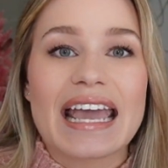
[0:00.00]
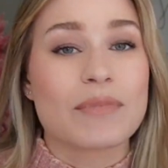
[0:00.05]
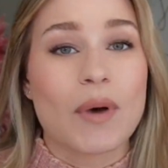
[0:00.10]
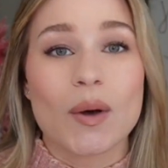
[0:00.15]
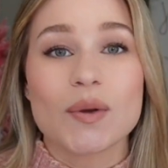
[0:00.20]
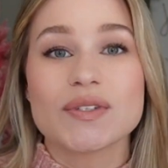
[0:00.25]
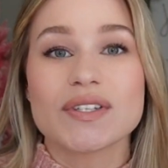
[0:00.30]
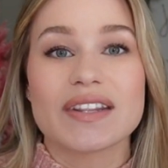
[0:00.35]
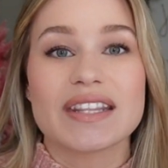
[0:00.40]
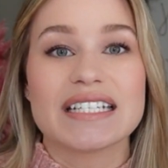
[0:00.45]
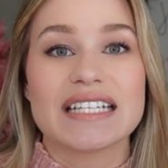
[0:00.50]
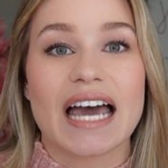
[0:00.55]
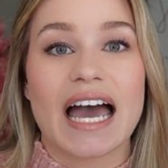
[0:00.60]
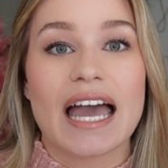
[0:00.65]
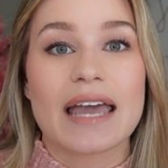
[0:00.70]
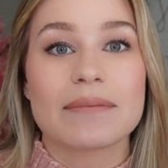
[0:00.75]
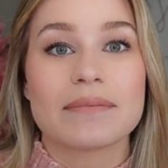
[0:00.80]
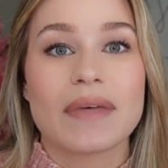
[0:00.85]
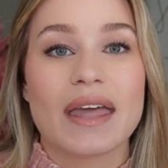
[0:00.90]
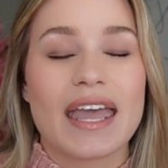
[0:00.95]
Most of the
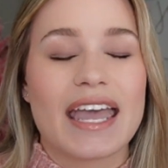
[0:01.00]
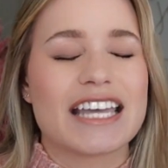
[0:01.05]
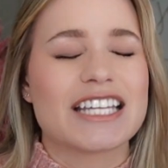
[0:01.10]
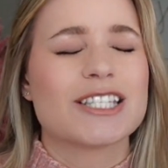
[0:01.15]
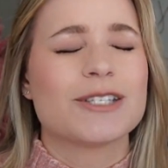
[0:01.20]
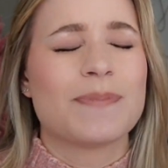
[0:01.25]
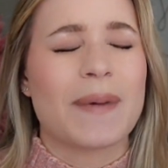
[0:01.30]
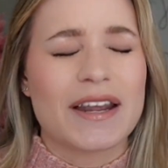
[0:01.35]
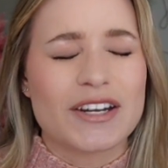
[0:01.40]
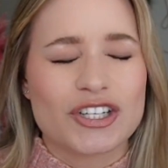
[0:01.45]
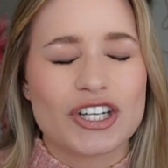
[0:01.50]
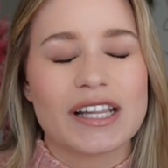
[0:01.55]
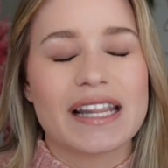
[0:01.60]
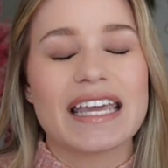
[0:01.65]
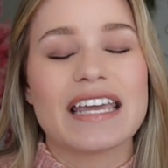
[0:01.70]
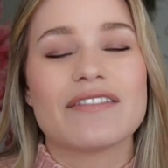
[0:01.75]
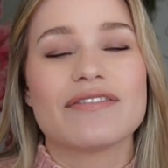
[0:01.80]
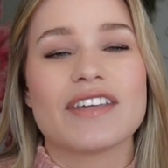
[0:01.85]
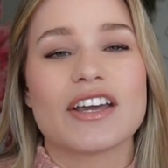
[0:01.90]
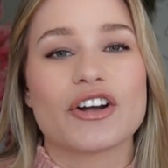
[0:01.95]
time, especially
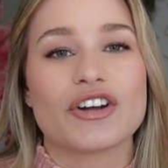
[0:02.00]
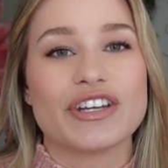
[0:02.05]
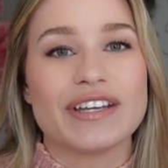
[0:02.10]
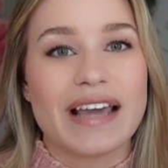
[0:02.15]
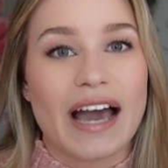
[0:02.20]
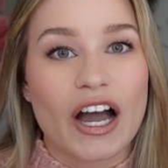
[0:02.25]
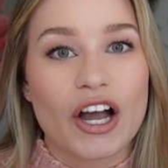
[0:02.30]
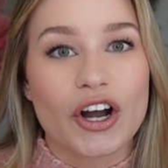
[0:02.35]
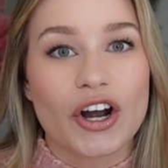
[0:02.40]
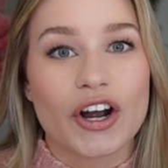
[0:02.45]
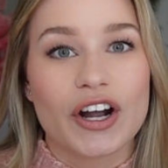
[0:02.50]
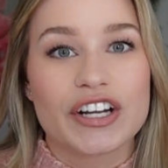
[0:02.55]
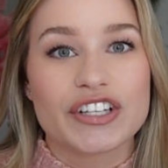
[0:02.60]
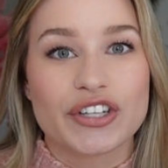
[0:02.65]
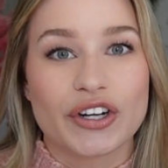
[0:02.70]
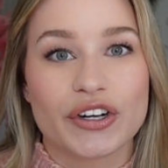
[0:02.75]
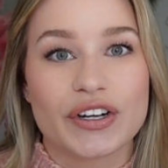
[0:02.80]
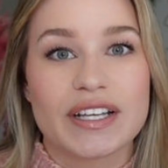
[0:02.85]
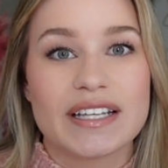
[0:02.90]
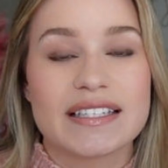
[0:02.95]
if they're younger
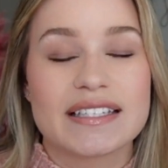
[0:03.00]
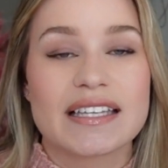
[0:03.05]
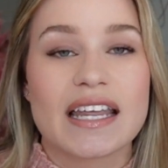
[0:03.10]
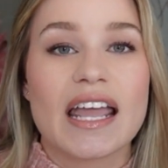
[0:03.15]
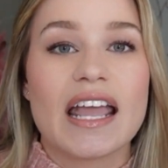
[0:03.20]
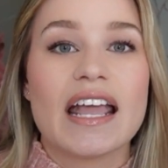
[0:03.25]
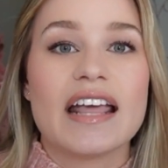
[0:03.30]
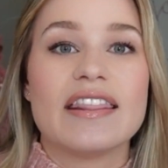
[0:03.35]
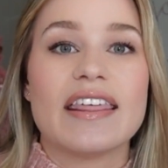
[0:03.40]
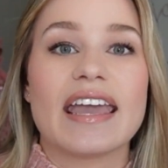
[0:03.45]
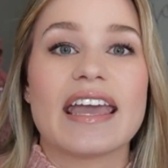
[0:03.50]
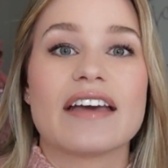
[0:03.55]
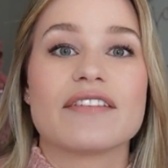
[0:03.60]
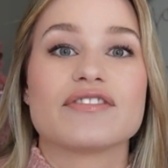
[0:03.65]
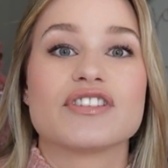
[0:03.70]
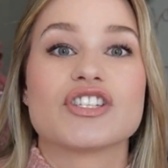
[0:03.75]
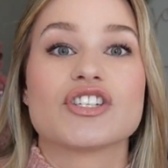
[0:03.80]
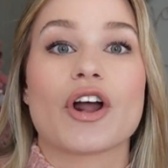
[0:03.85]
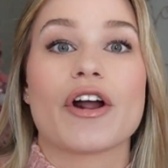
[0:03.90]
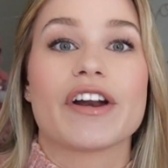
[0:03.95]
attorneys, they have
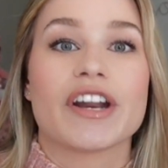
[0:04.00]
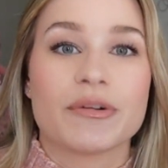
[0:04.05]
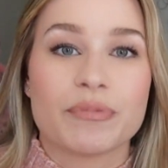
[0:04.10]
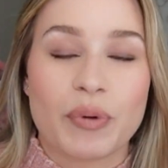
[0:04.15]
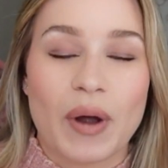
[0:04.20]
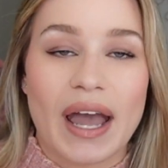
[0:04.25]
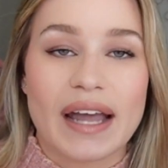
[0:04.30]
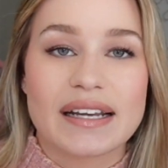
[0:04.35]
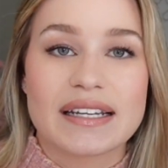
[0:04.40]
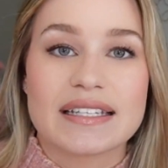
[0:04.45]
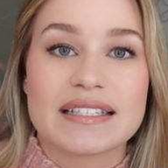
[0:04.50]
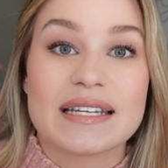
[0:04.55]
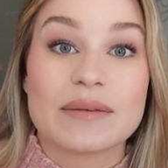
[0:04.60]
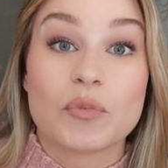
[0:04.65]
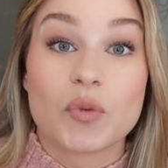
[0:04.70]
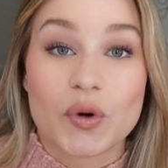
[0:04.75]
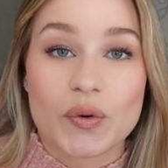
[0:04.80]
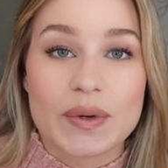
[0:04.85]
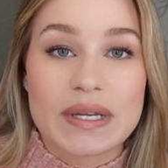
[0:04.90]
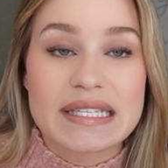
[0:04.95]
started practicing
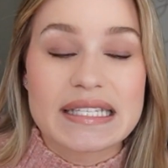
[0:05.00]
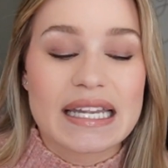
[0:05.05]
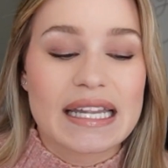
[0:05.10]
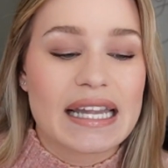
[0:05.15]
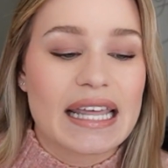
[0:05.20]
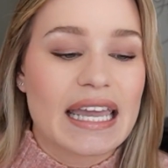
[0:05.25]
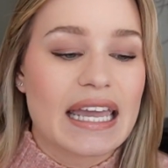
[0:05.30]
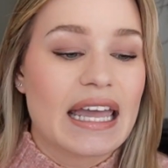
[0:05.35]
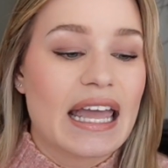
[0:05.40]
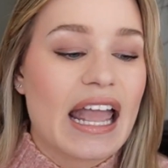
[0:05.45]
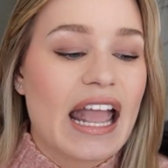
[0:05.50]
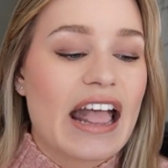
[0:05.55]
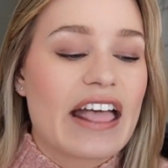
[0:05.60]
more recently,